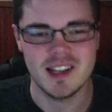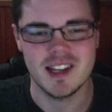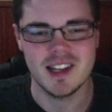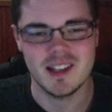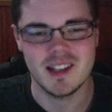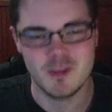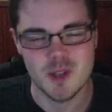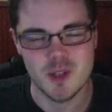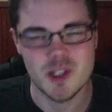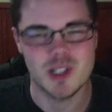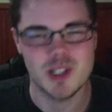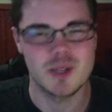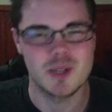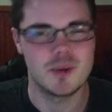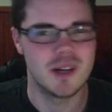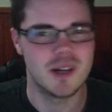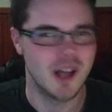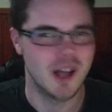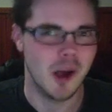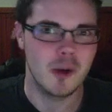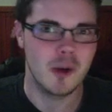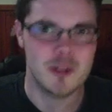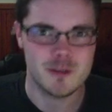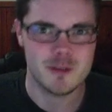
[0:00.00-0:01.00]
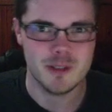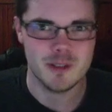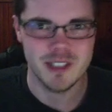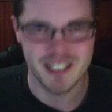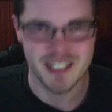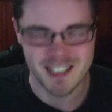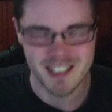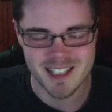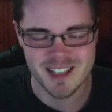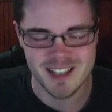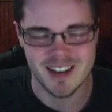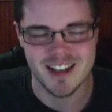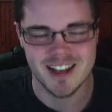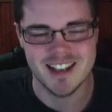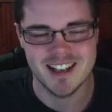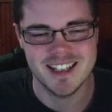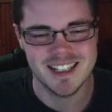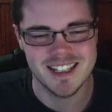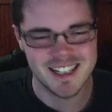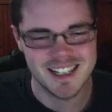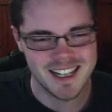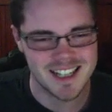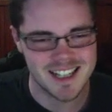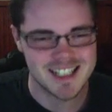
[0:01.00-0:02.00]
which is the one I was really excited to
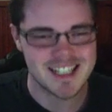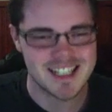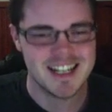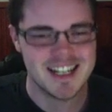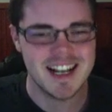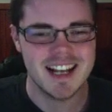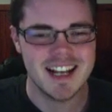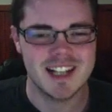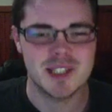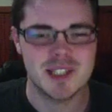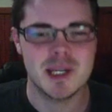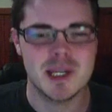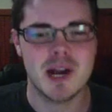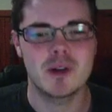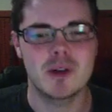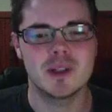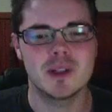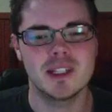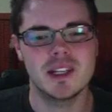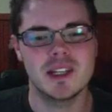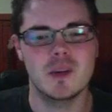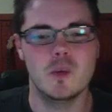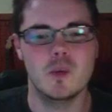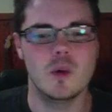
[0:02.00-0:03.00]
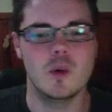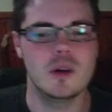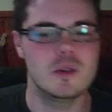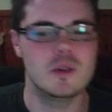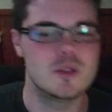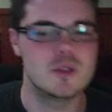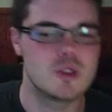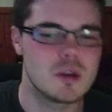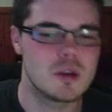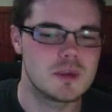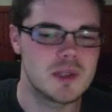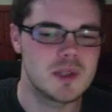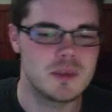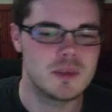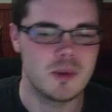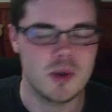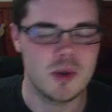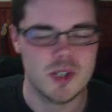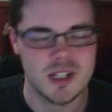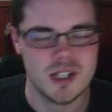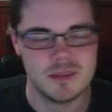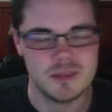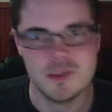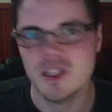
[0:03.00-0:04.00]
test, is currently a World Drop support
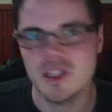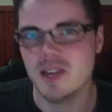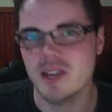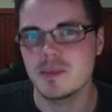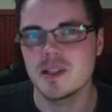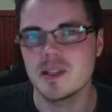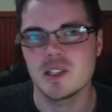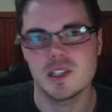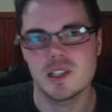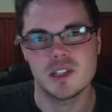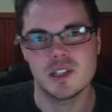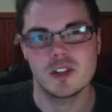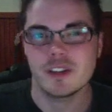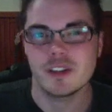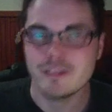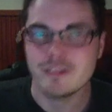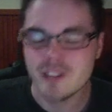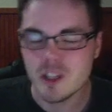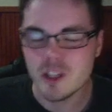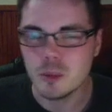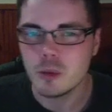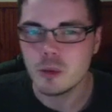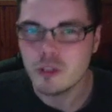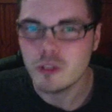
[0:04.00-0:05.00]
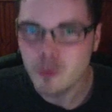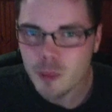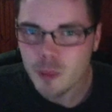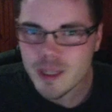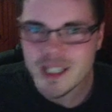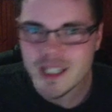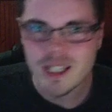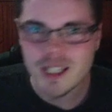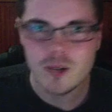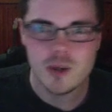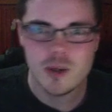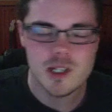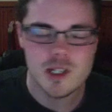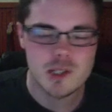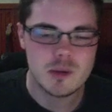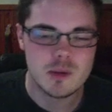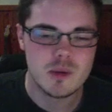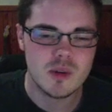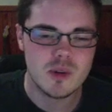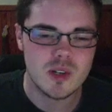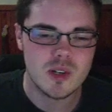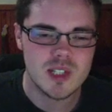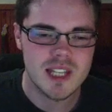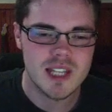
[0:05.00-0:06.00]
gem. So that means it's not available from any quest
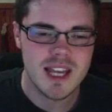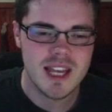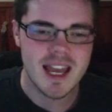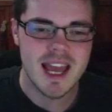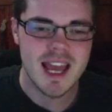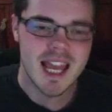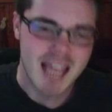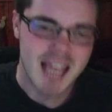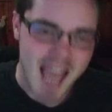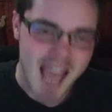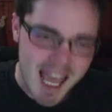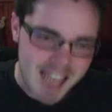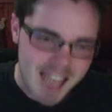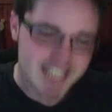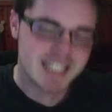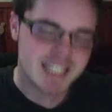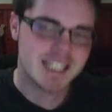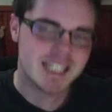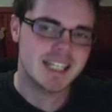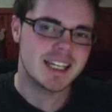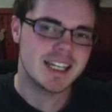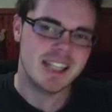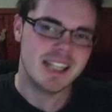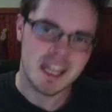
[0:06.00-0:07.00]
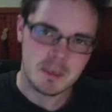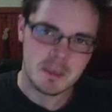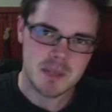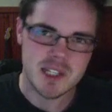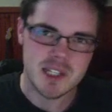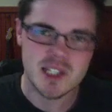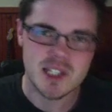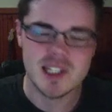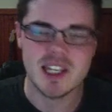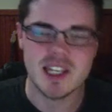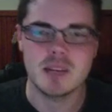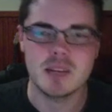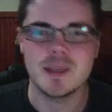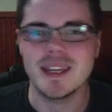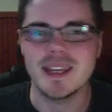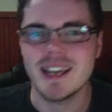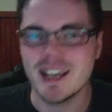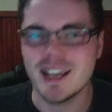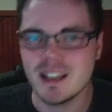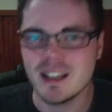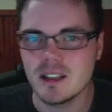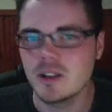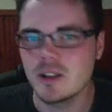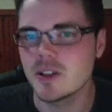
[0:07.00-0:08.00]
rewards, and it means it's going to be
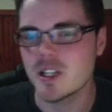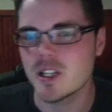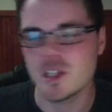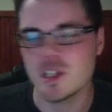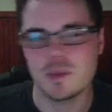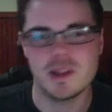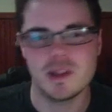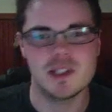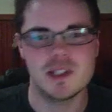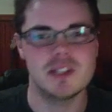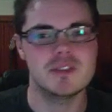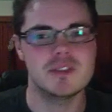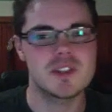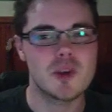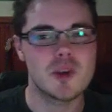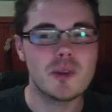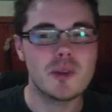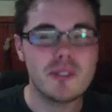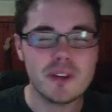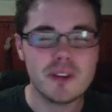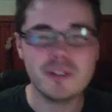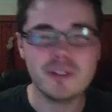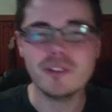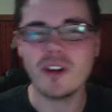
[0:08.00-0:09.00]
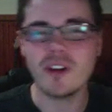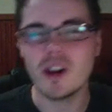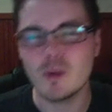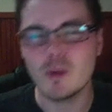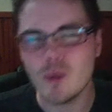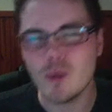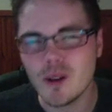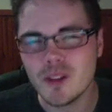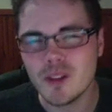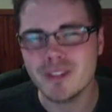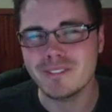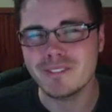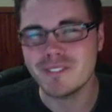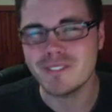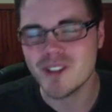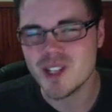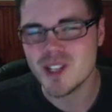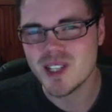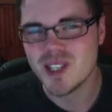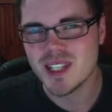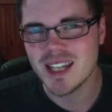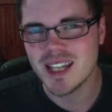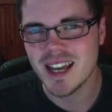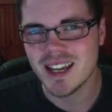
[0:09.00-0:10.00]
hella expensive. So if you find one on the
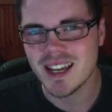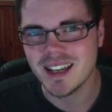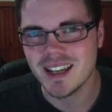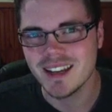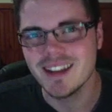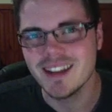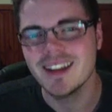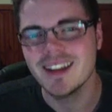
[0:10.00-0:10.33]
first day,